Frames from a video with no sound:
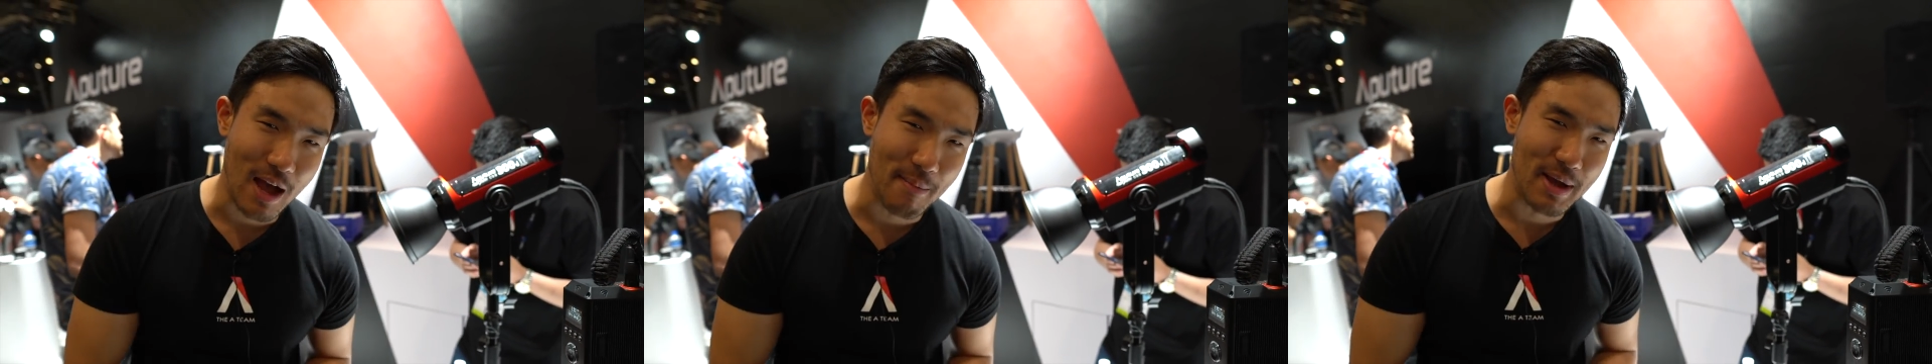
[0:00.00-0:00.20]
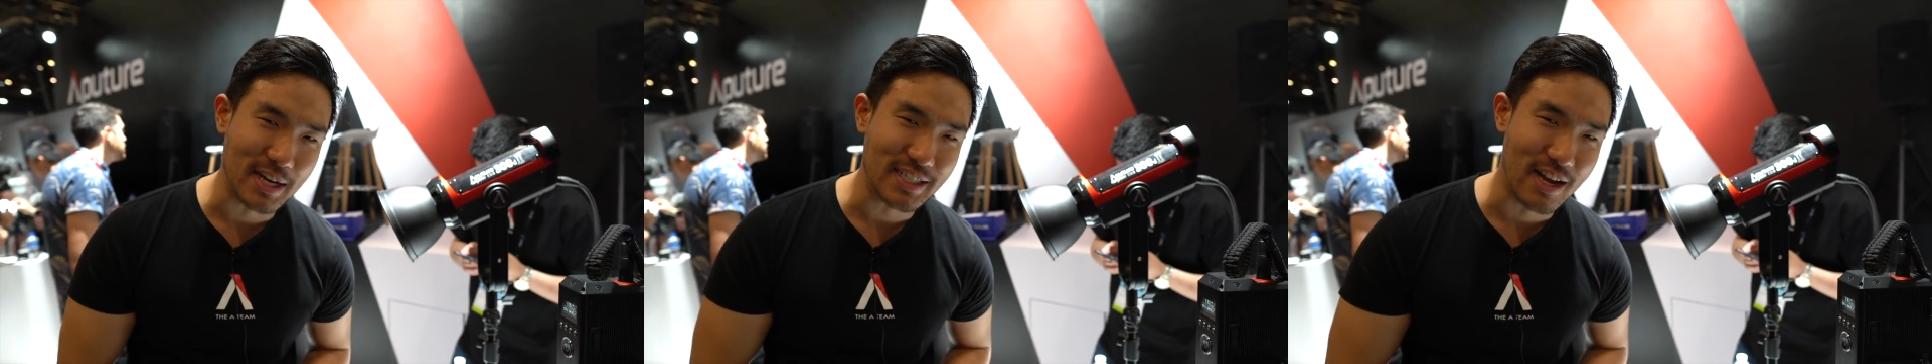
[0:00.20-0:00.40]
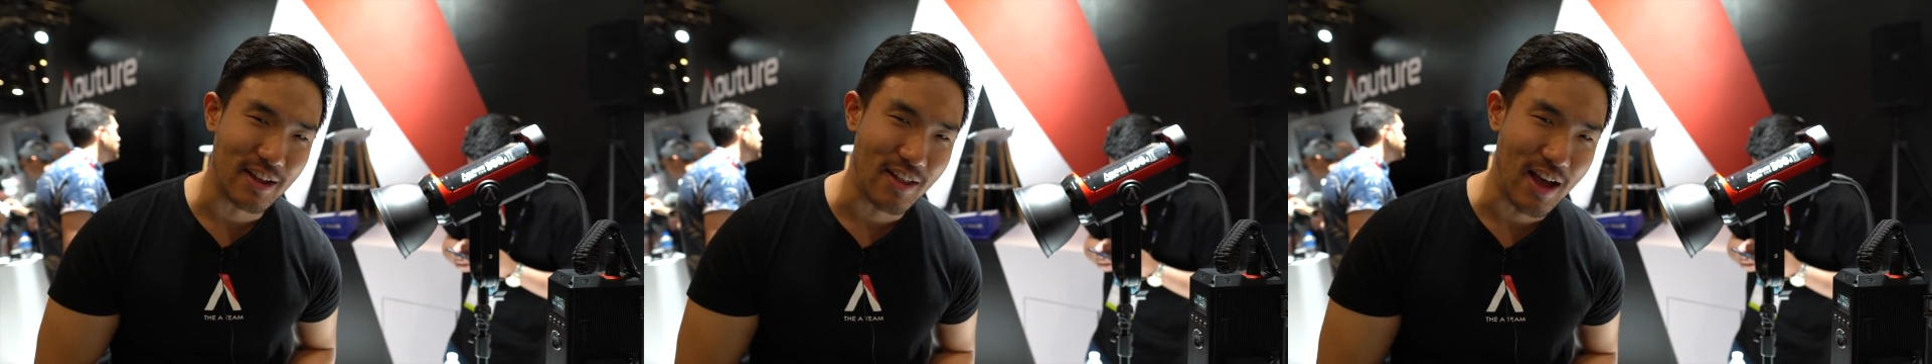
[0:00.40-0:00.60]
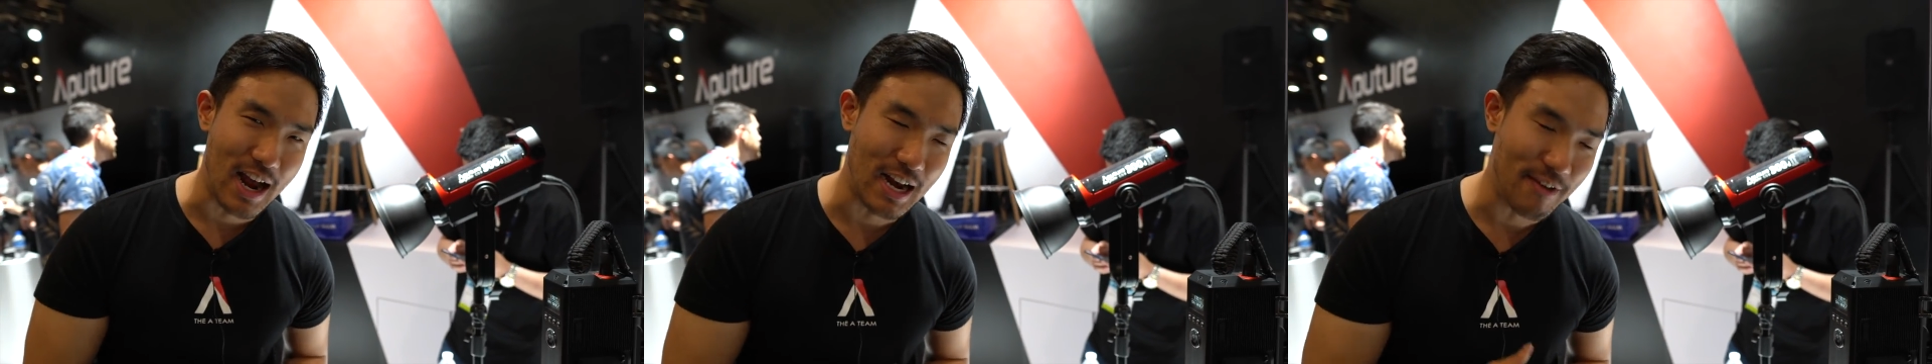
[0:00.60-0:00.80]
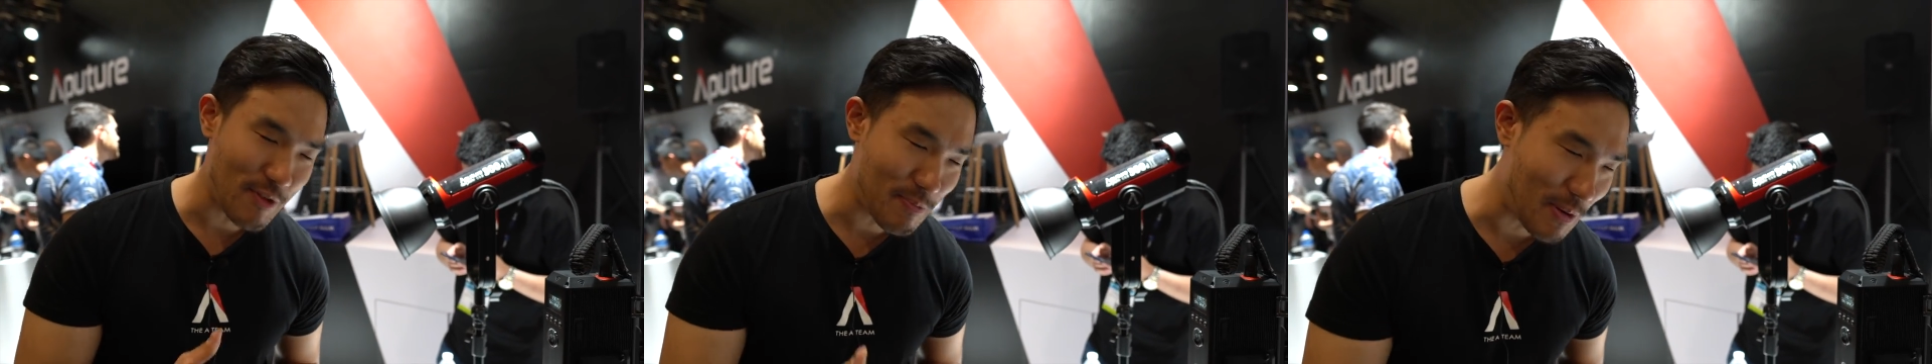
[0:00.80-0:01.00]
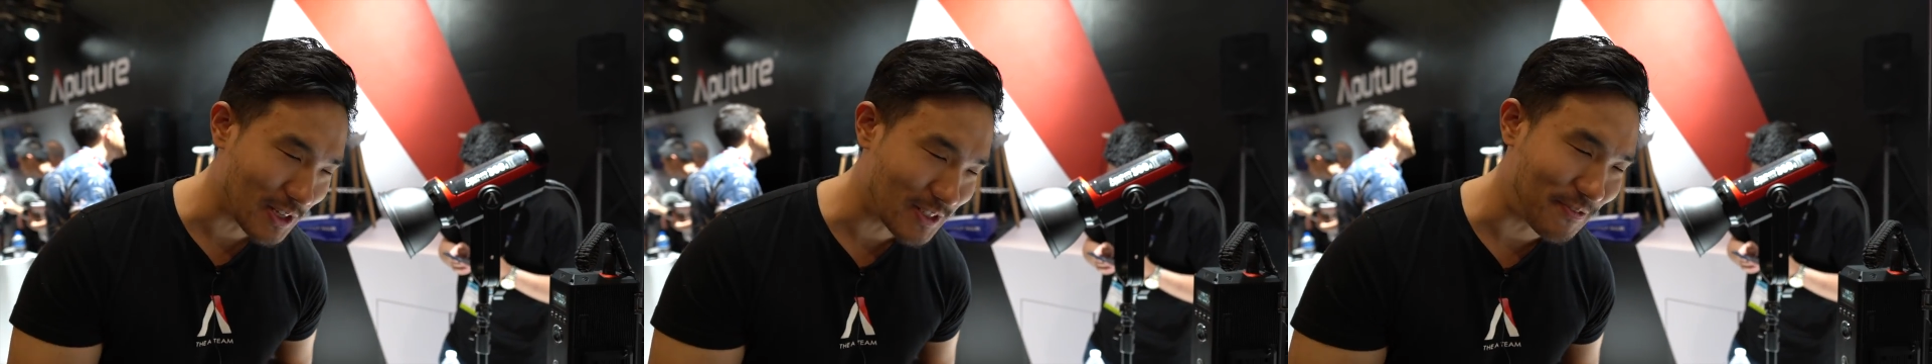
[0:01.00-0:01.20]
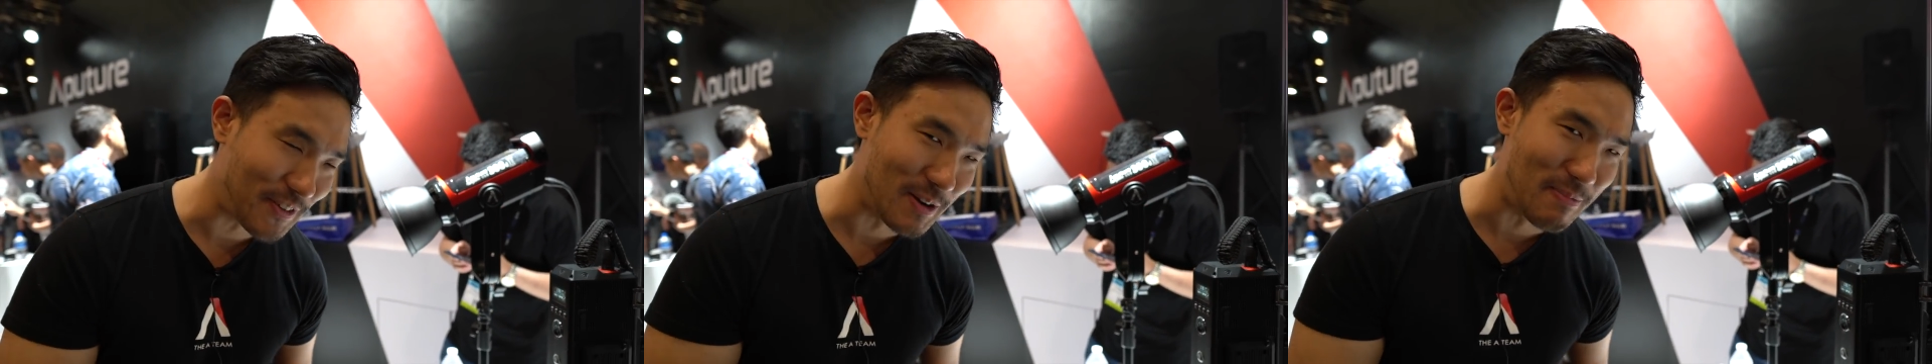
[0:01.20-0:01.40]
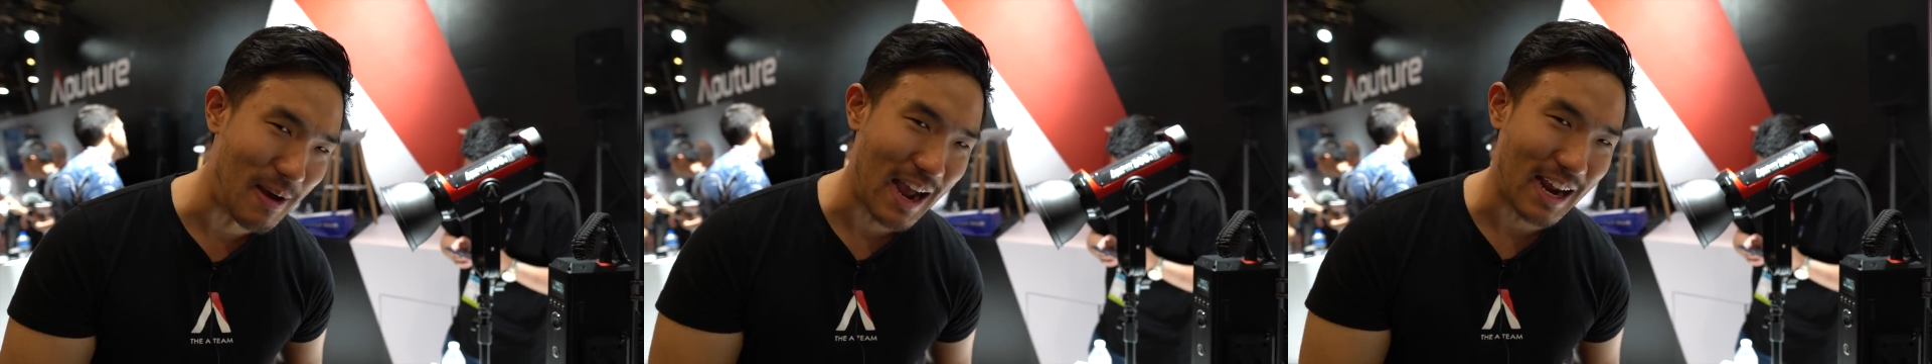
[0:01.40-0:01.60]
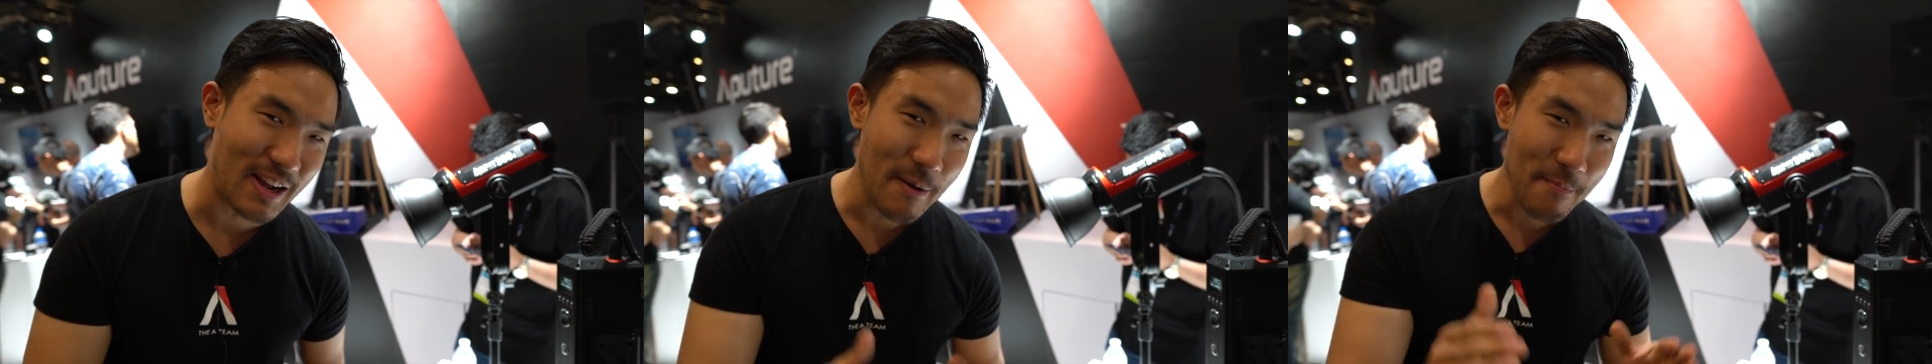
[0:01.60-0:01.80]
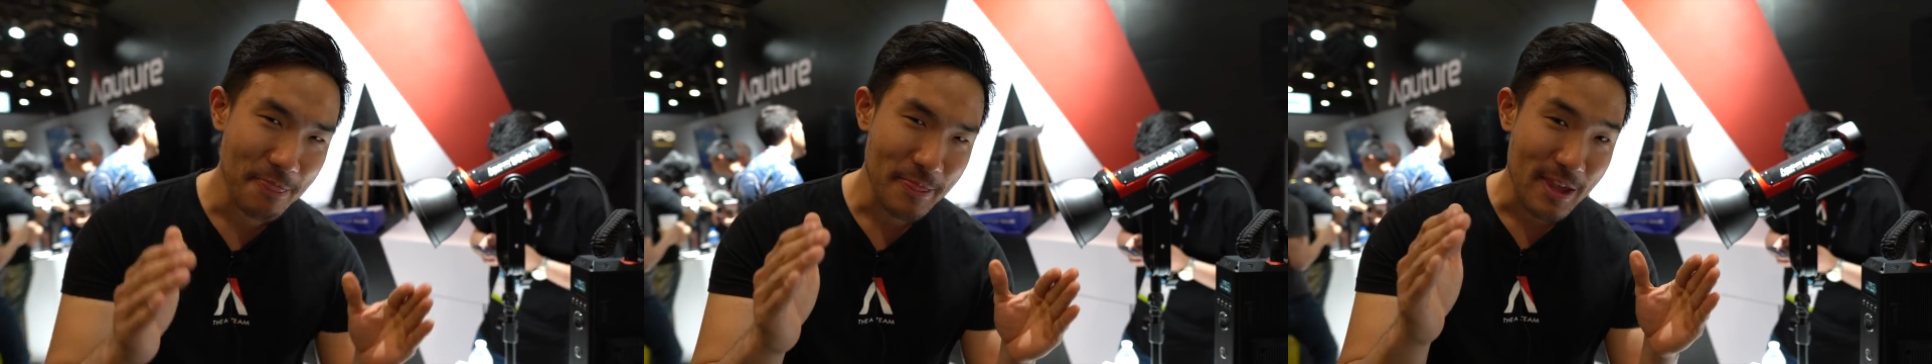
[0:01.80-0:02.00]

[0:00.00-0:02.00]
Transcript: comments online, if you post feedback,